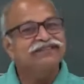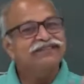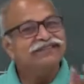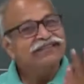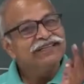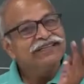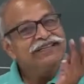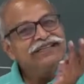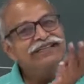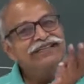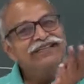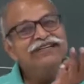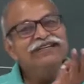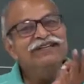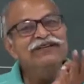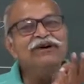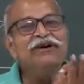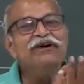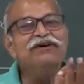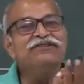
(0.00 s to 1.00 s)
3
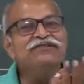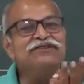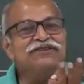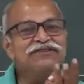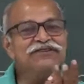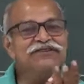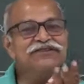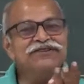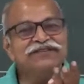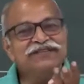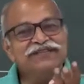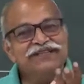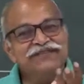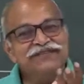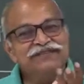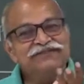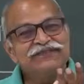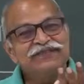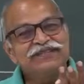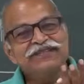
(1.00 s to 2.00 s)
laws of
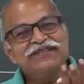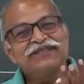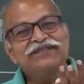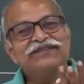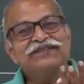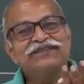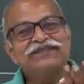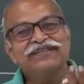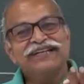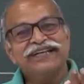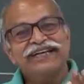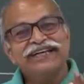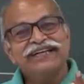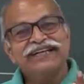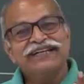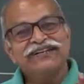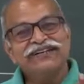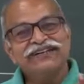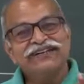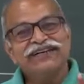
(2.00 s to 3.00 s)
Newton: first law,
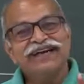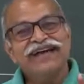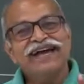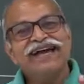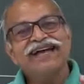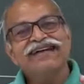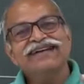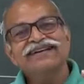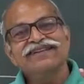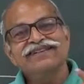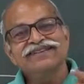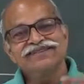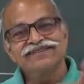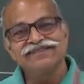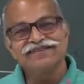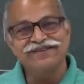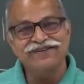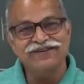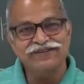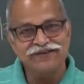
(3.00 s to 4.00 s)
second law, and
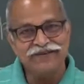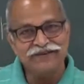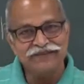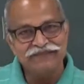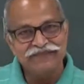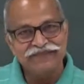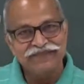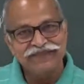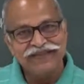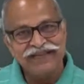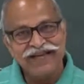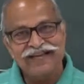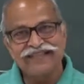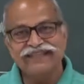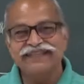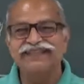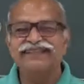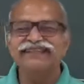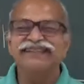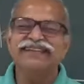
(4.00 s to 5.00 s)
third law.
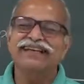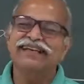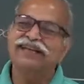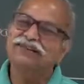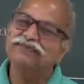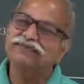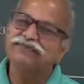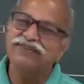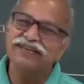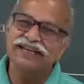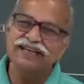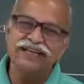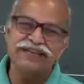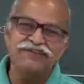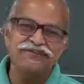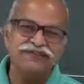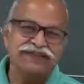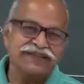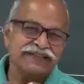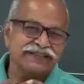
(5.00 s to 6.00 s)
And then there are
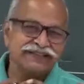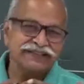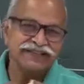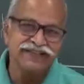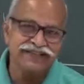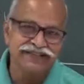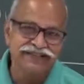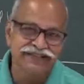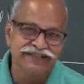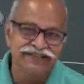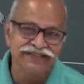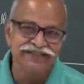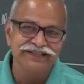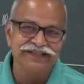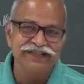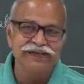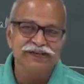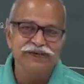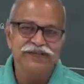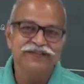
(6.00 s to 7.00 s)
very well structured
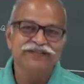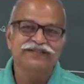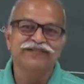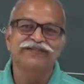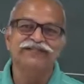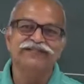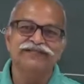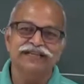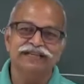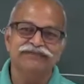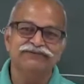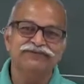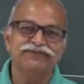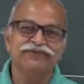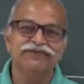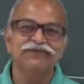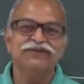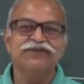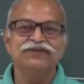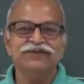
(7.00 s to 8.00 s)
equations, F
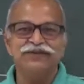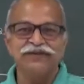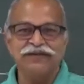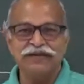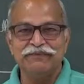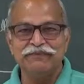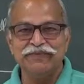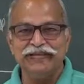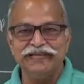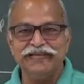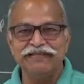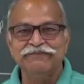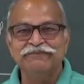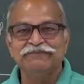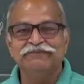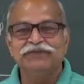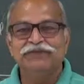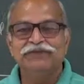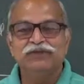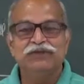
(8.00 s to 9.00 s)
is equal to ma.
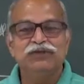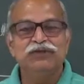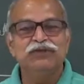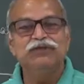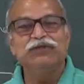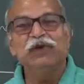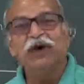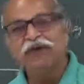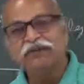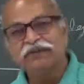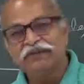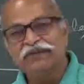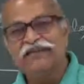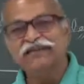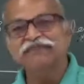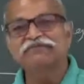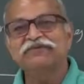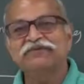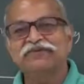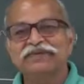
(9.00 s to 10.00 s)
You solve
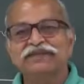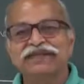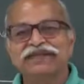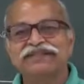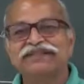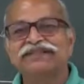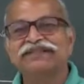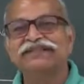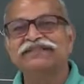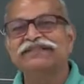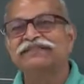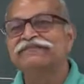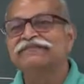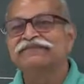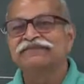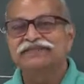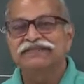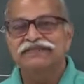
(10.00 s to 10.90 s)
them to get the